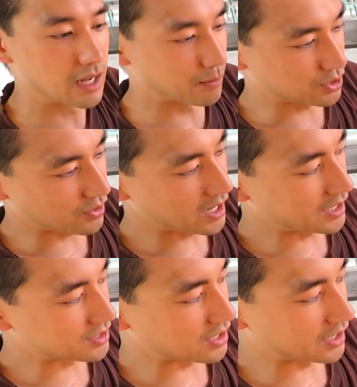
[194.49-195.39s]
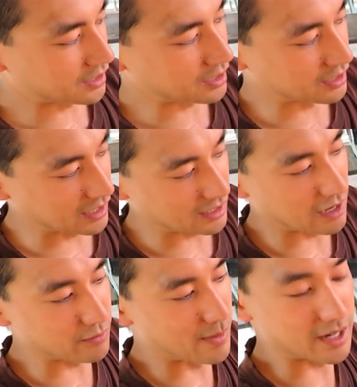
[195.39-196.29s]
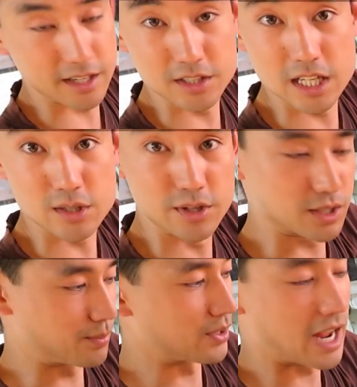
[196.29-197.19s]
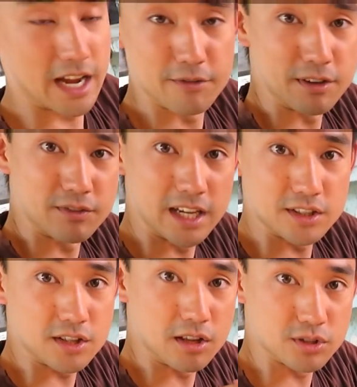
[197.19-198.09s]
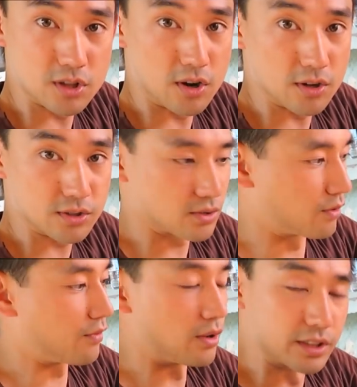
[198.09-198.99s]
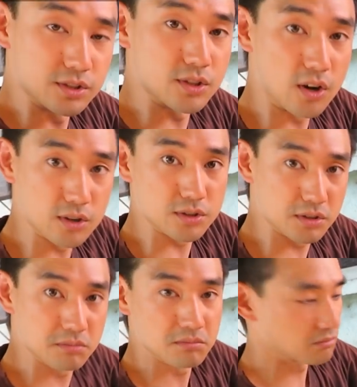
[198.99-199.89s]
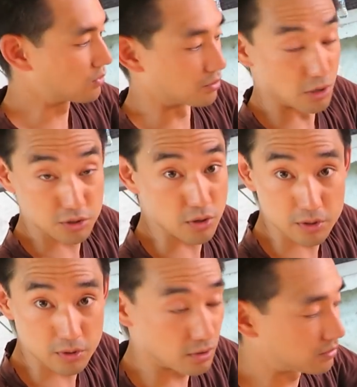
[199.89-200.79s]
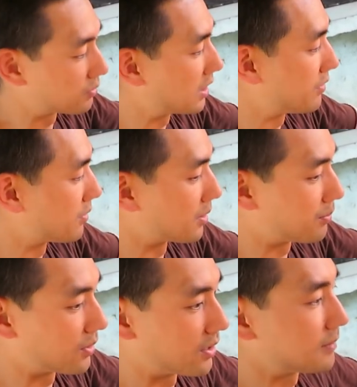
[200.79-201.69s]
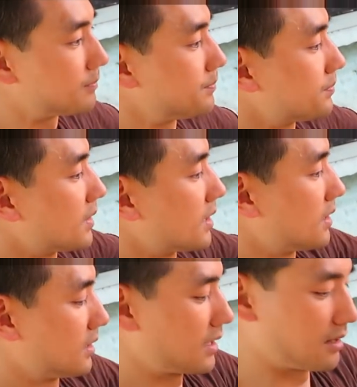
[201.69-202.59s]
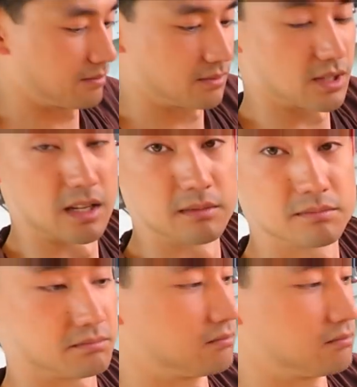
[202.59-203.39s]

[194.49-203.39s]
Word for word: And what's great is like you can get aftermarket accessories, put AR-15 style stocks or folding stocks or no stock at all, whatever you want to put on it. Okay, so